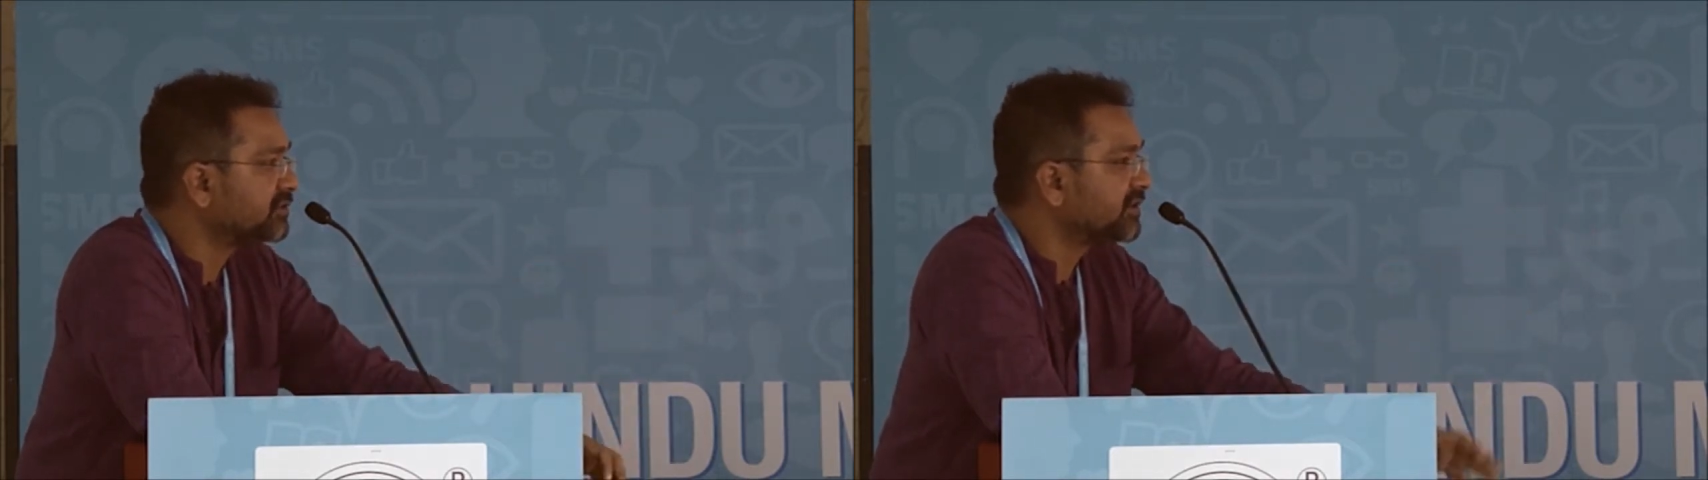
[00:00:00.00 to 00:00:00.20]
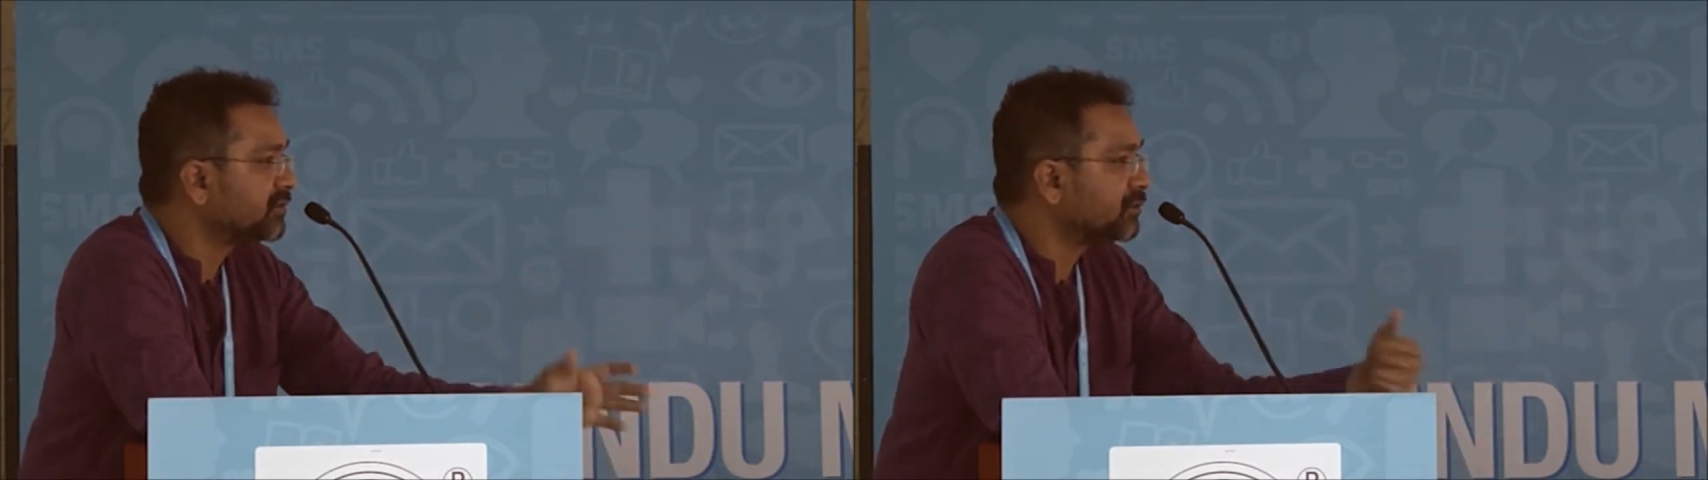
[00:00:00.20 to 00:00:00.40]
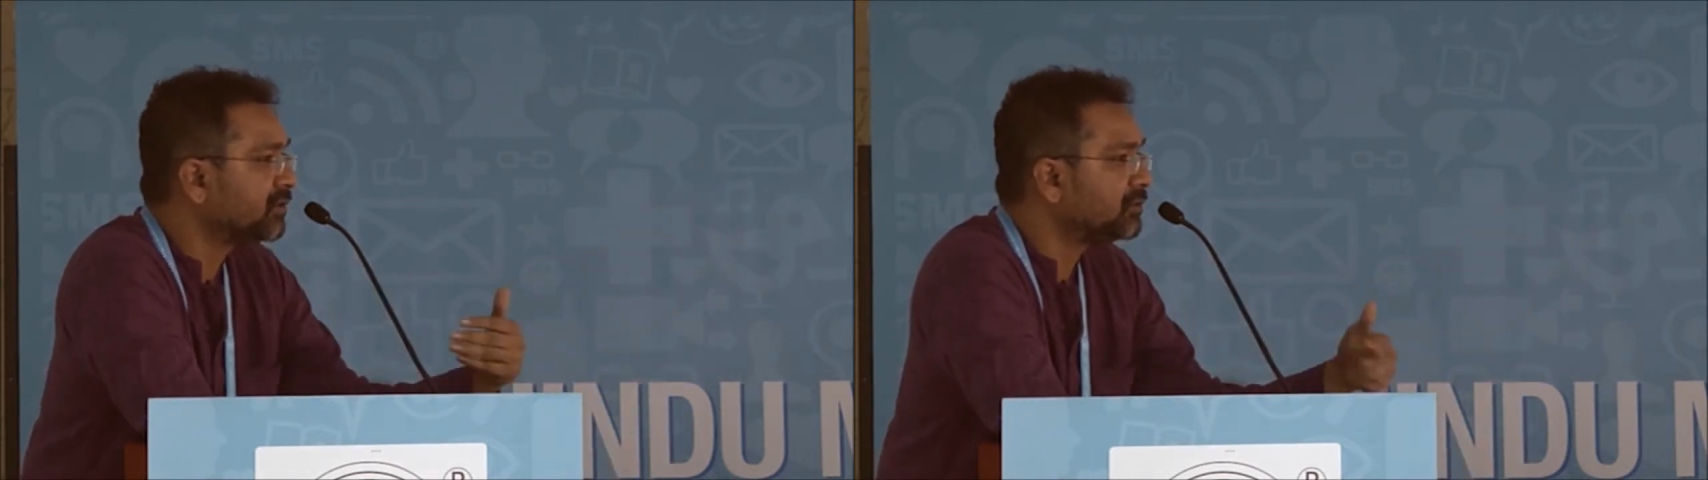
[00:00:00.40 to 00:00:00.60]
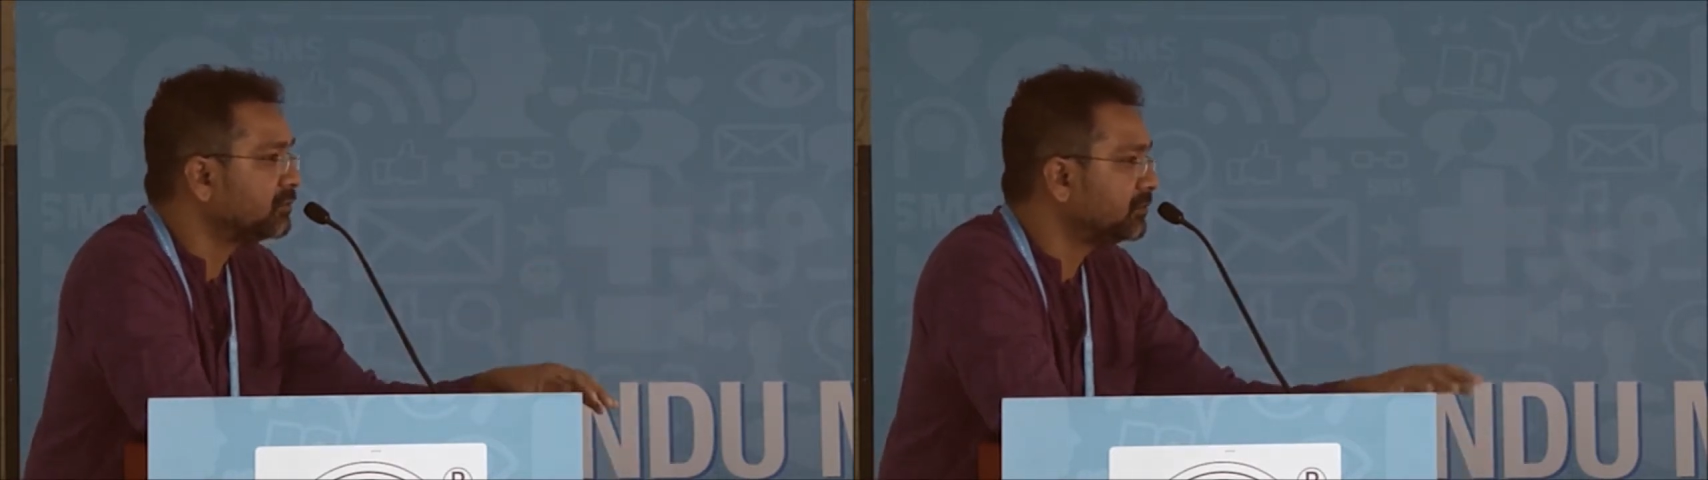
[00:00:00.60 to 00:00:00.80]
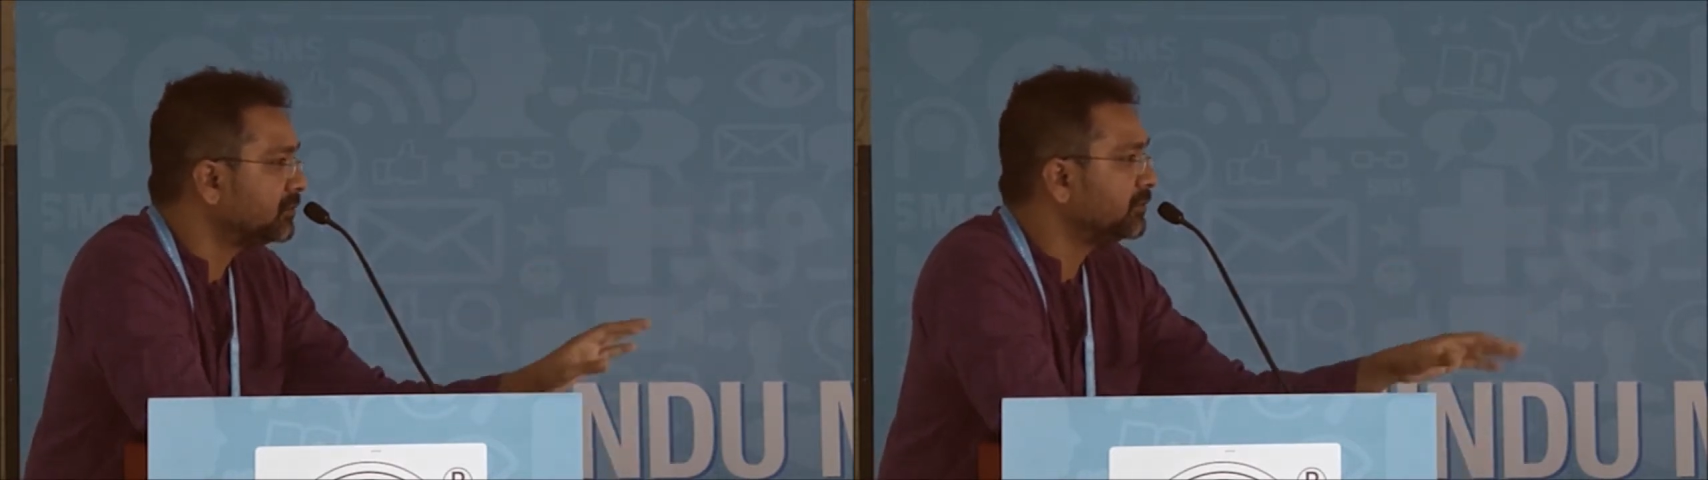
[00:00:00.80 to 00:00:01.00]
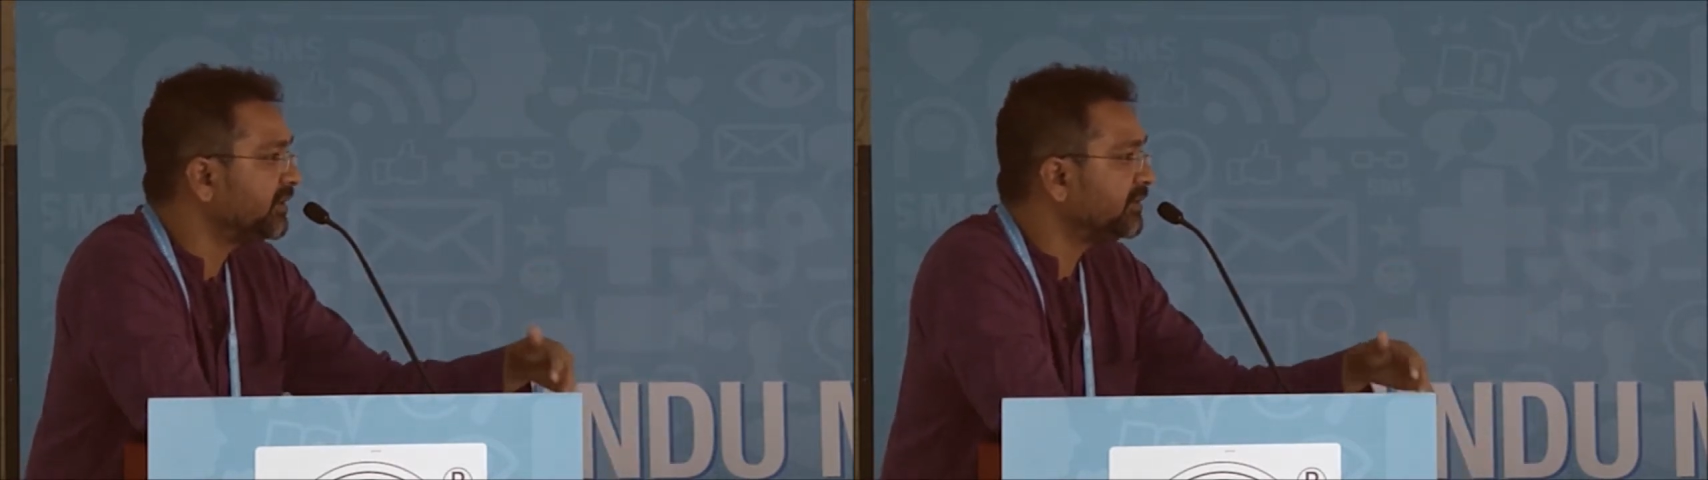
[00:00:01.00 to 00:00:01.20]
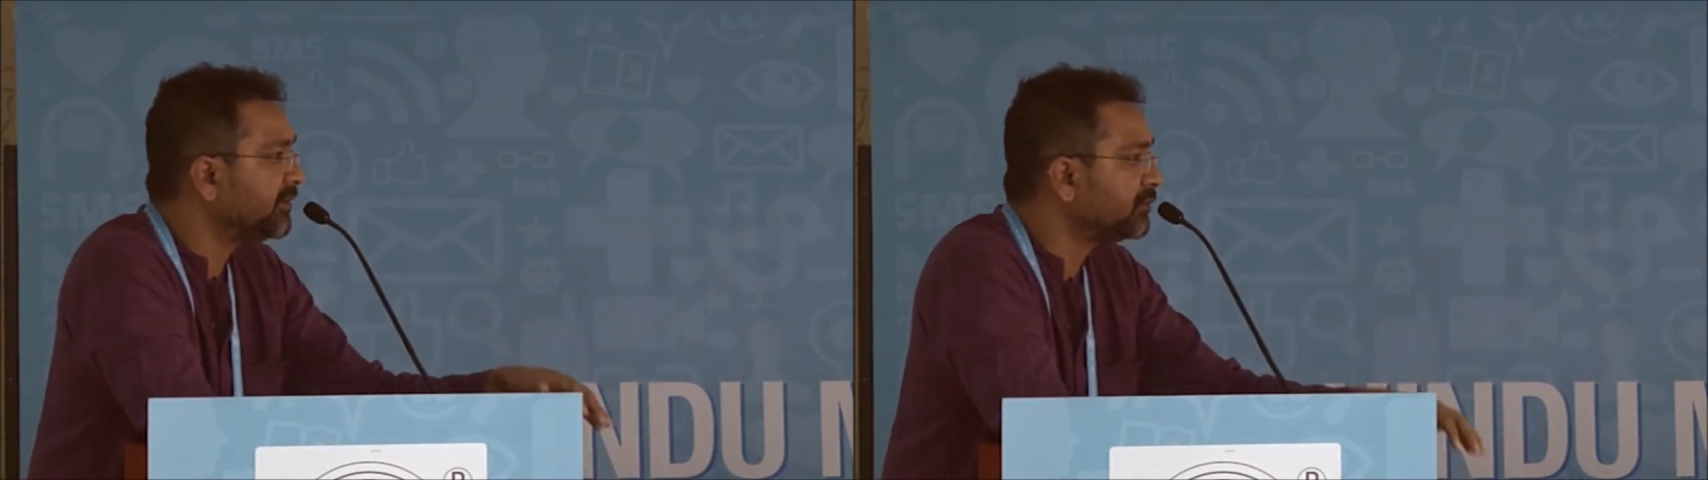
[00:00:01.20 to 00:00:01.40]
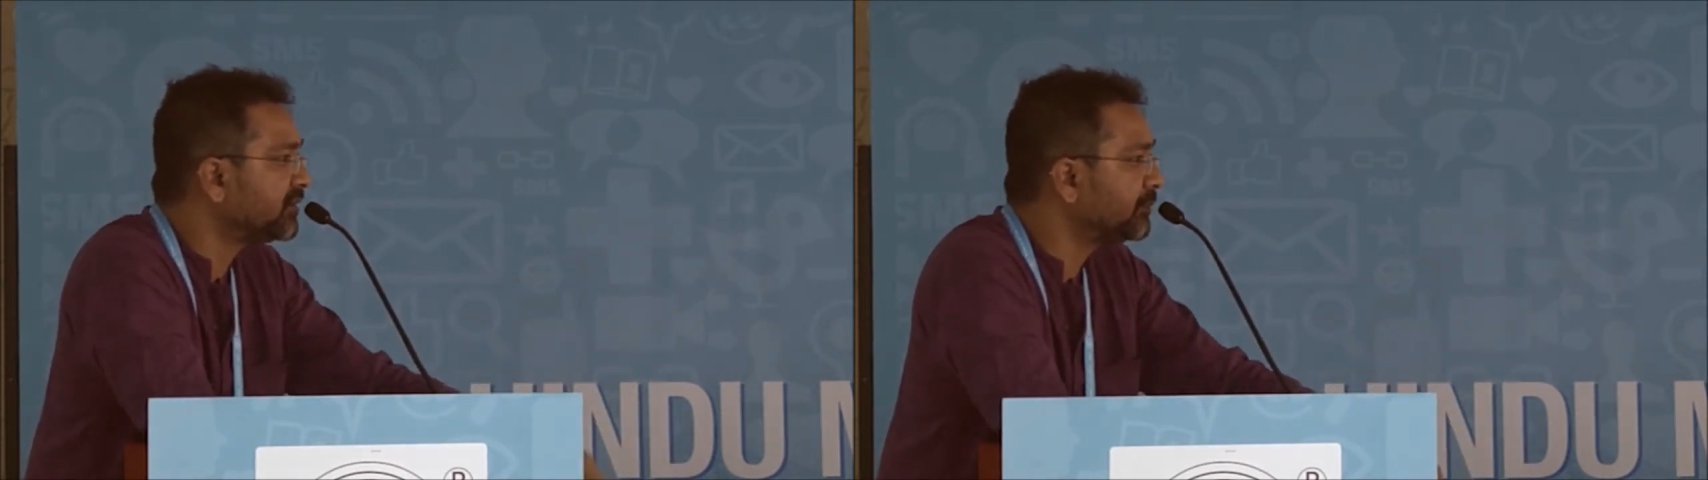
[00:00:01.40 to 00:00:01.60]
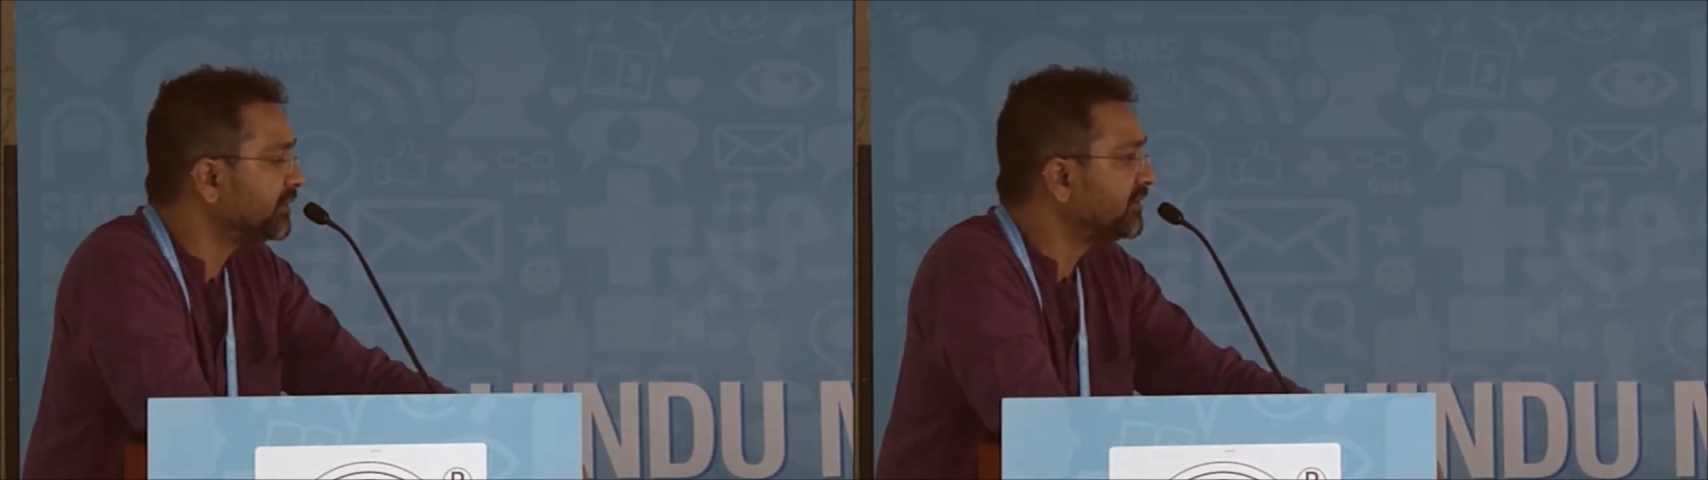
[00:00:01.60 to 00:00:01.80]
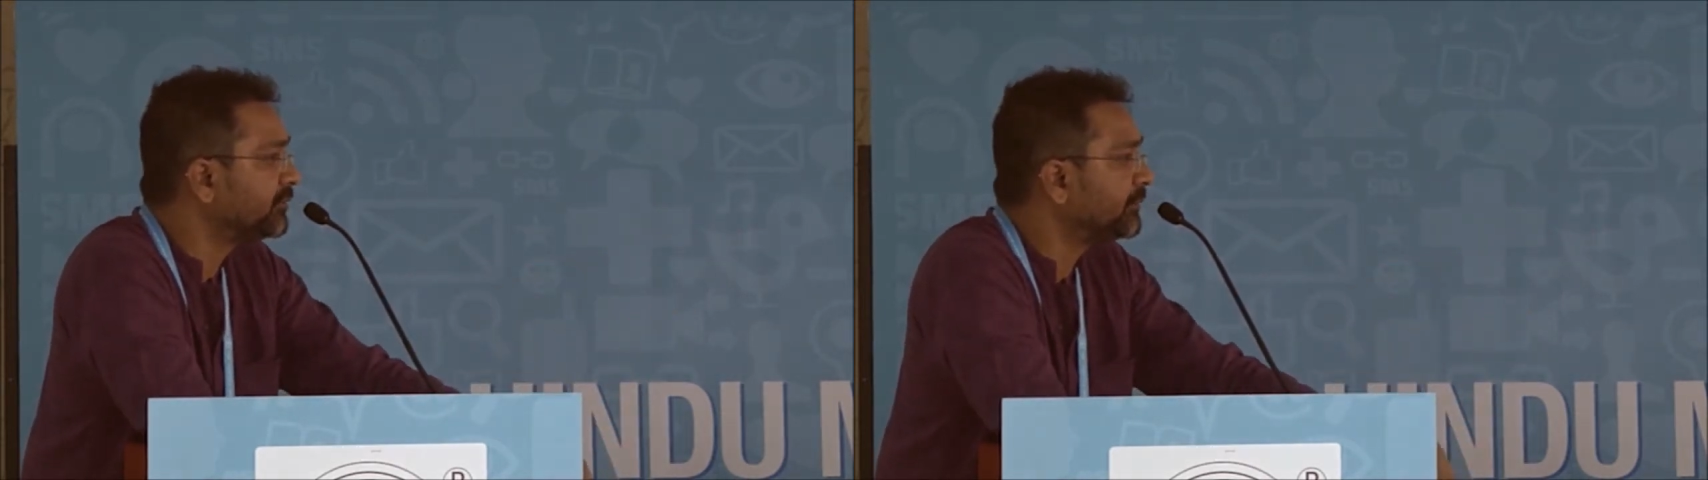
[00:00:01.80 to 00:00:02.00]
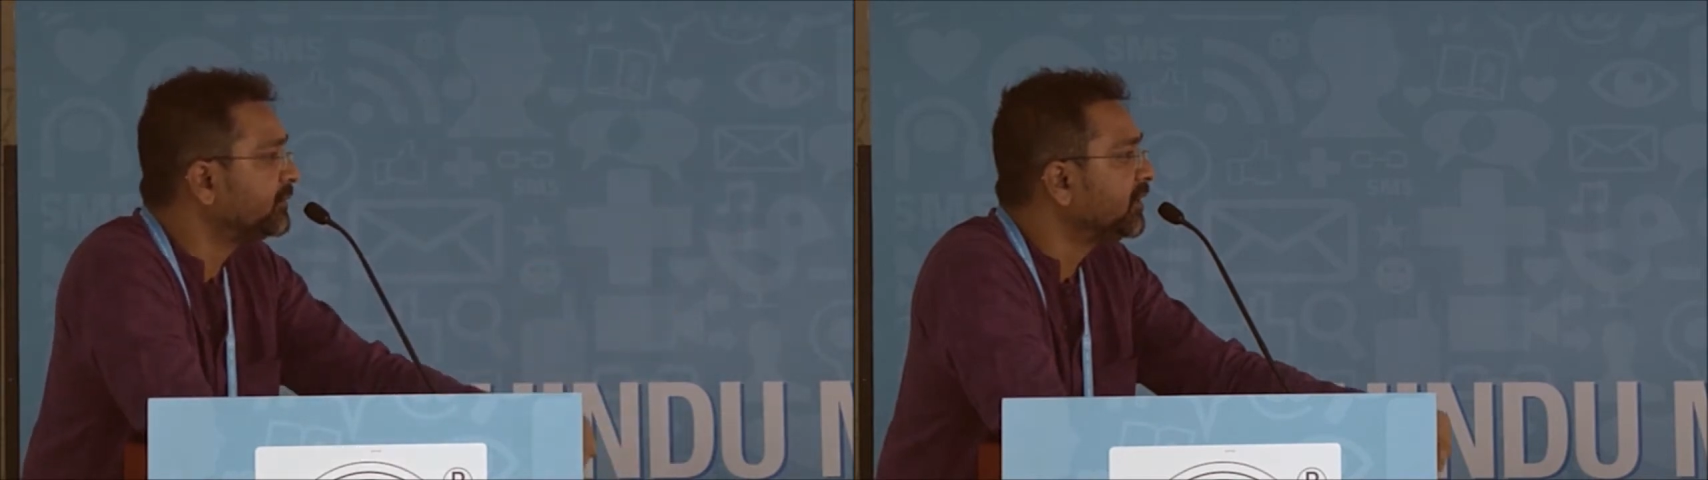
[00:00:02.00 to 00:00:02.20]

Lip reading: I don't want to beat my own trumpet, so